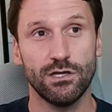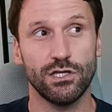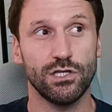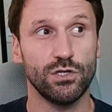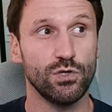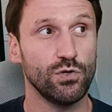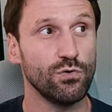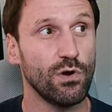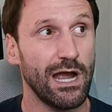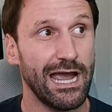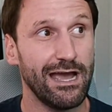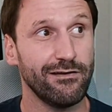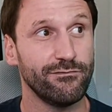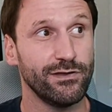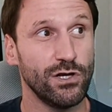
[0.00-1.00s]
you
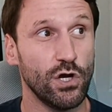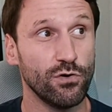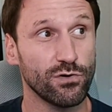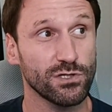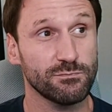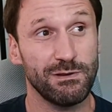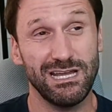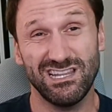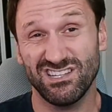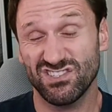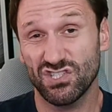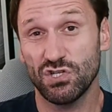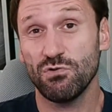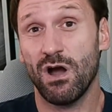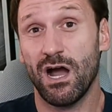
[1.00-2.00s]
have an owner's pay that's
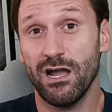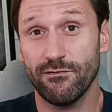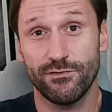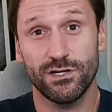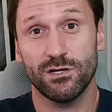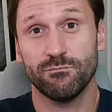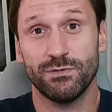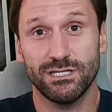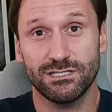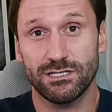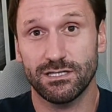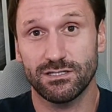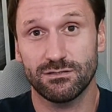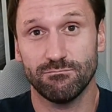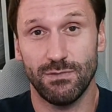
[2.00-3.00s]
too high for your
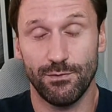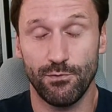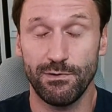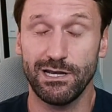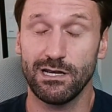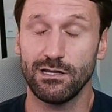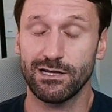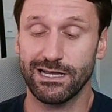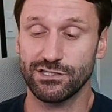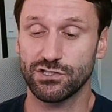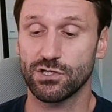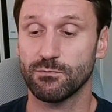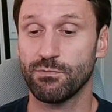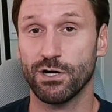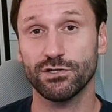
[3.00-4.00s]
business. Maybe we need to look at
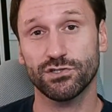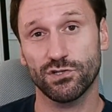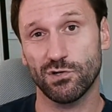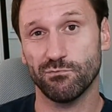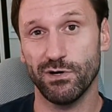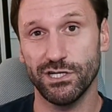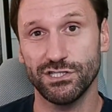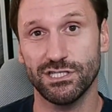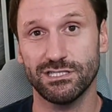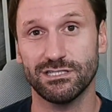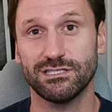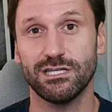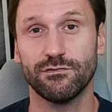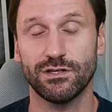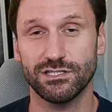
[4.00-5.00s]
your personal budget and
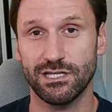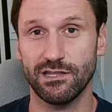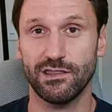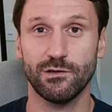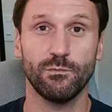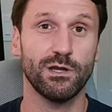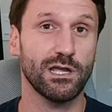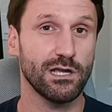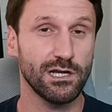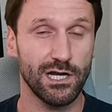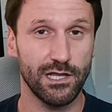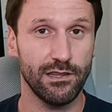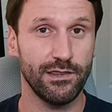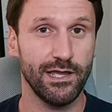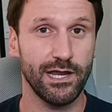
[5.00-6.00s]
see if there's anything we can
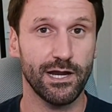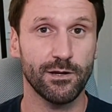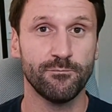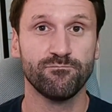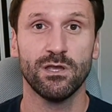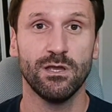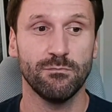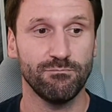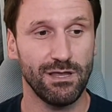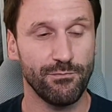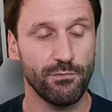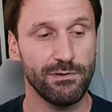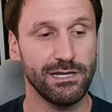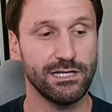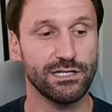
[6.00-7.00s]
cut there. Maybe
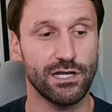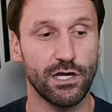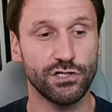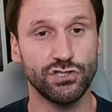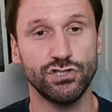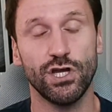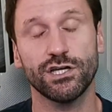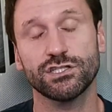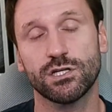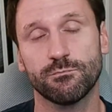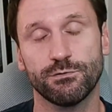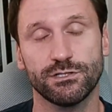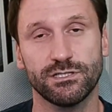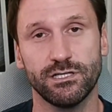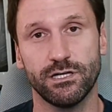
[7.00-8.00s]
we need to adjust your
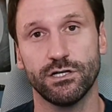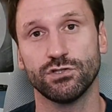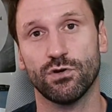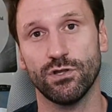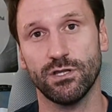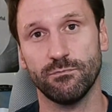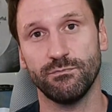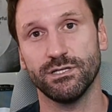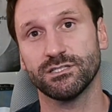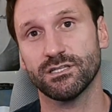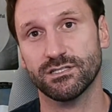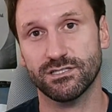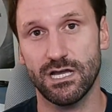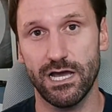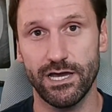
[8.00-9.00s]
percentage on the
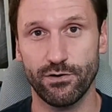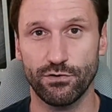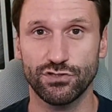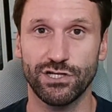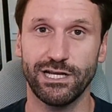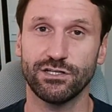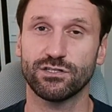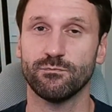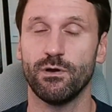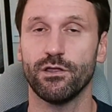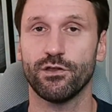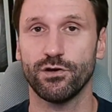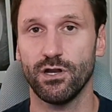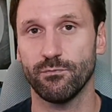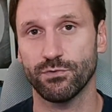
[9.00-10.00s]
business side or change some other
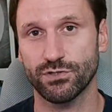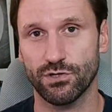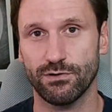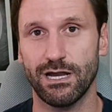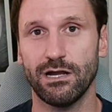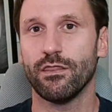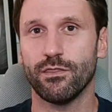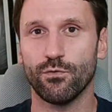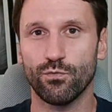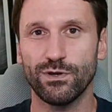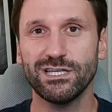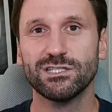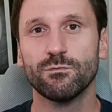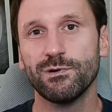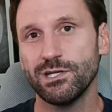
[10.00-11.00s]
numbers around. The
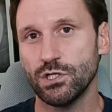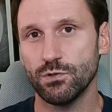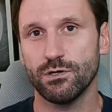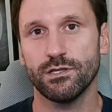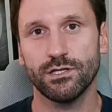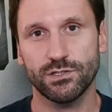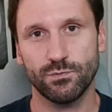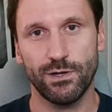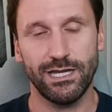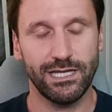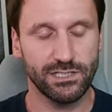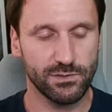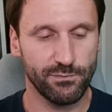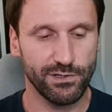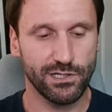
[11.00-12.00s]
reason we do it this way
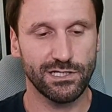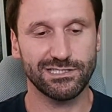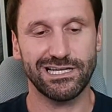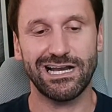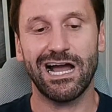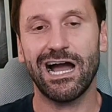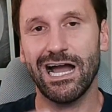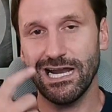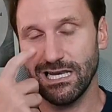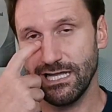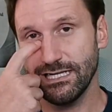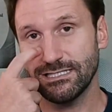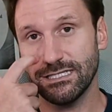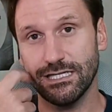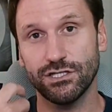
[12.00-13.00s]
is because it
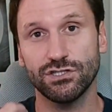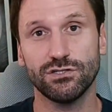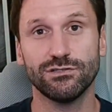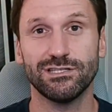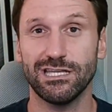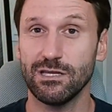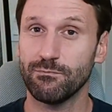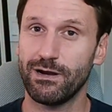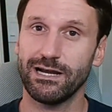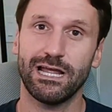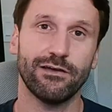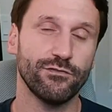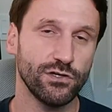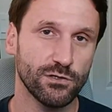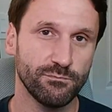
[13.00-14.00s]
highlights issues that you might
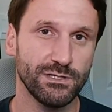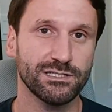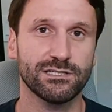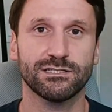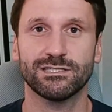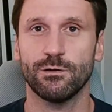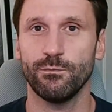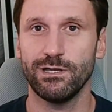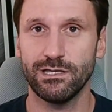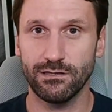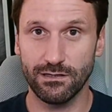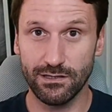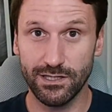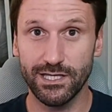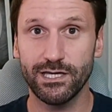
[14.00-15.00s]
have in your business that we
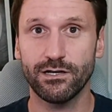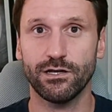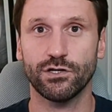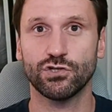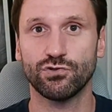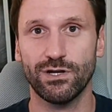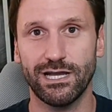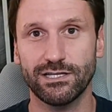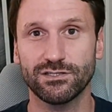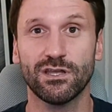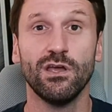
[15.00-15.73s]
can then address,